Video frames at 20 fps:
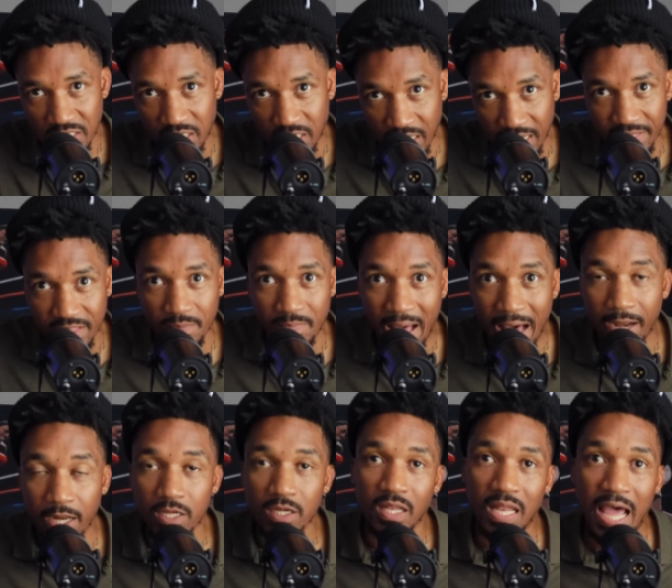cut them
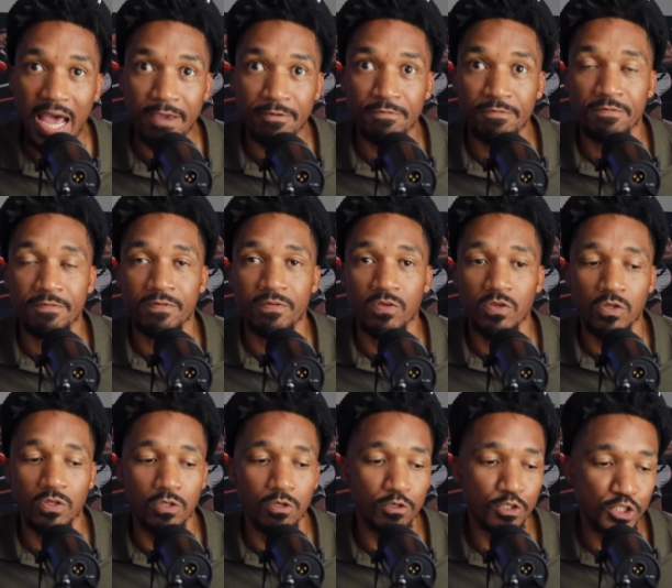out of your life.
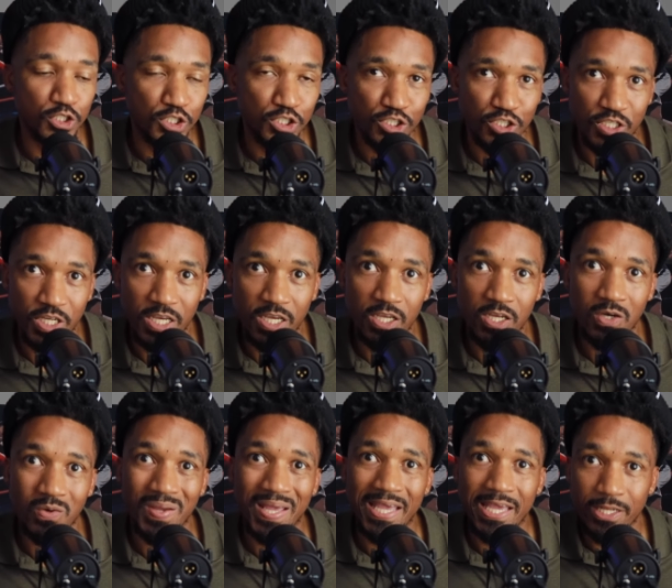You're
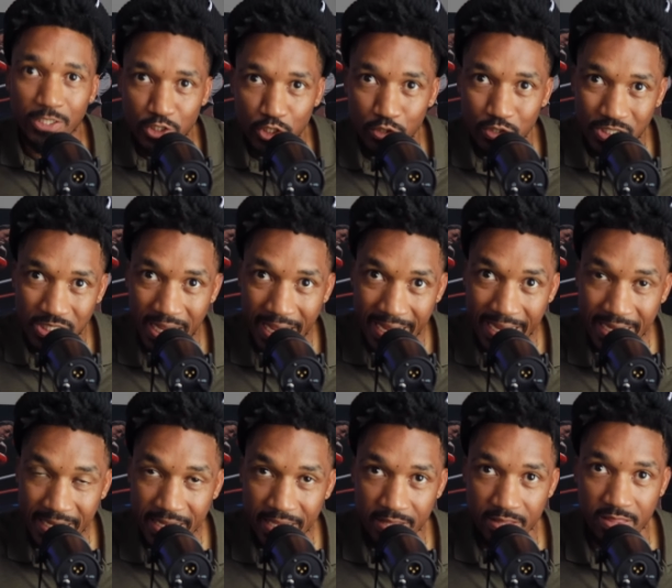still
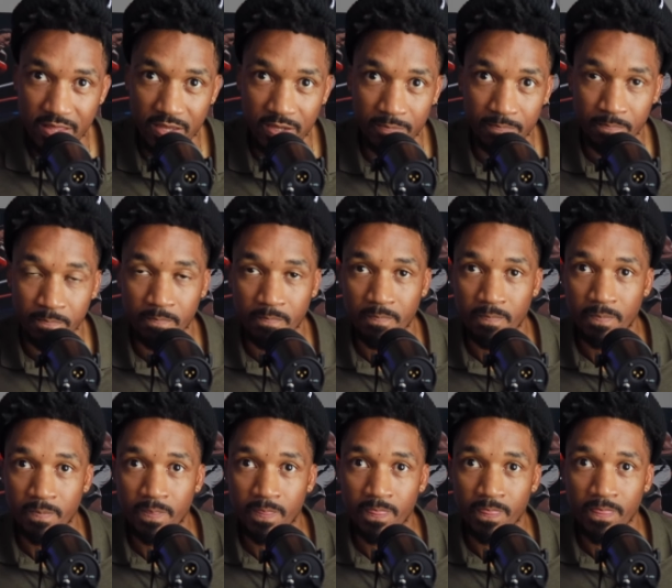entertaining them.
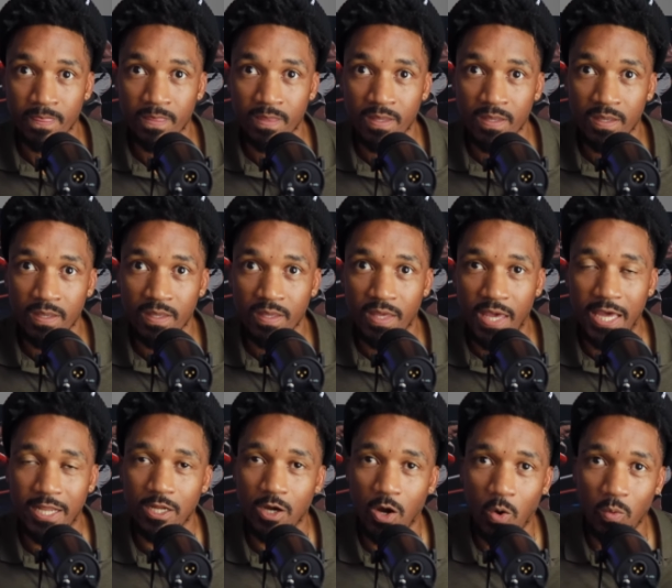
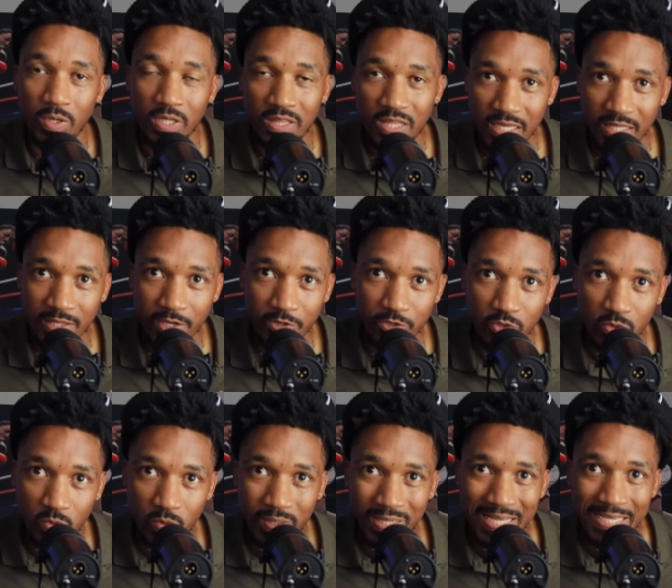And the only thing they're
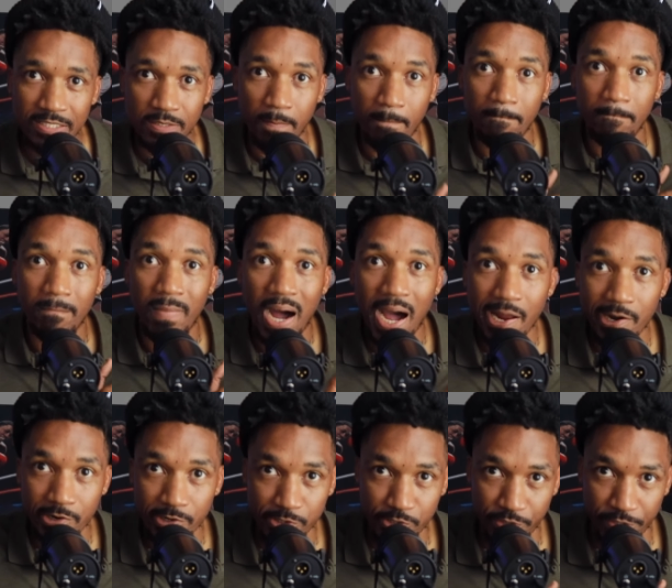doing is
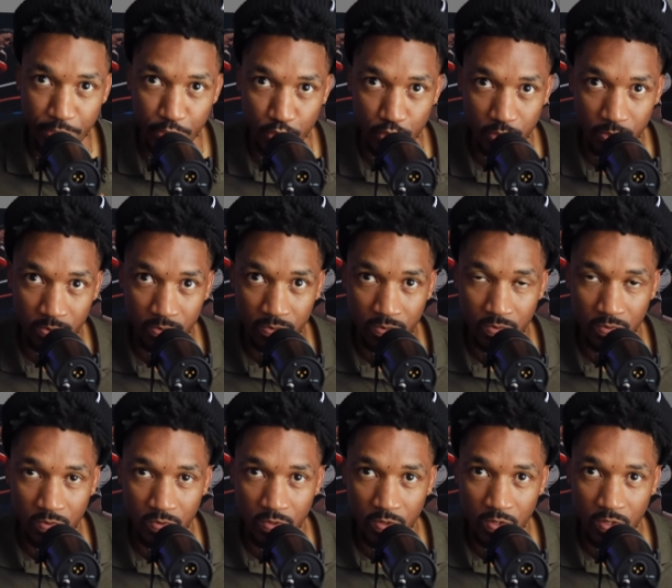monitoring you,
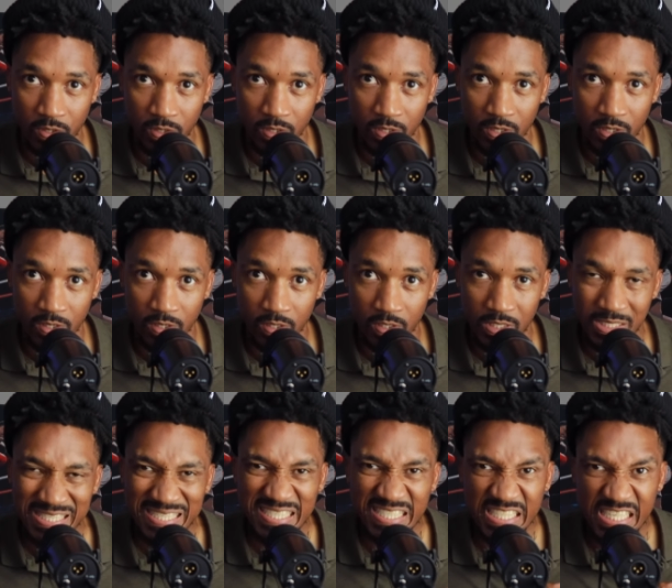
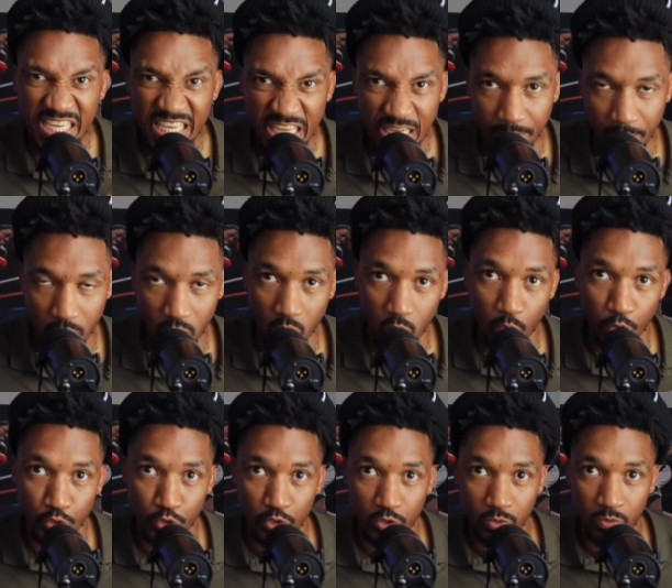scheming
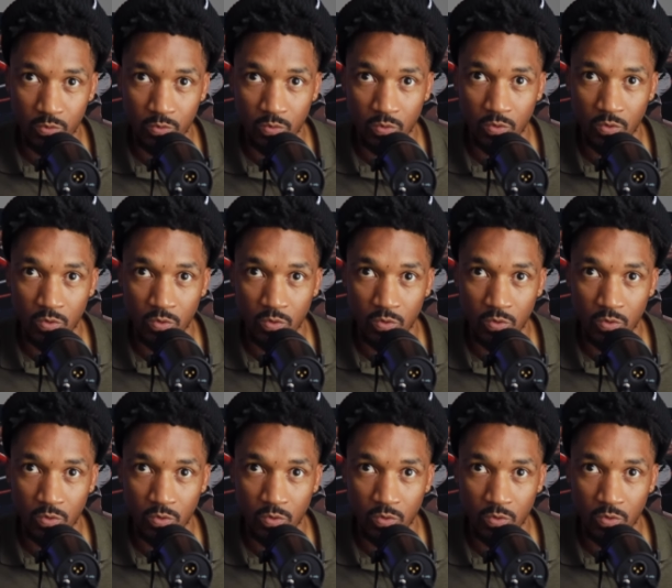on you,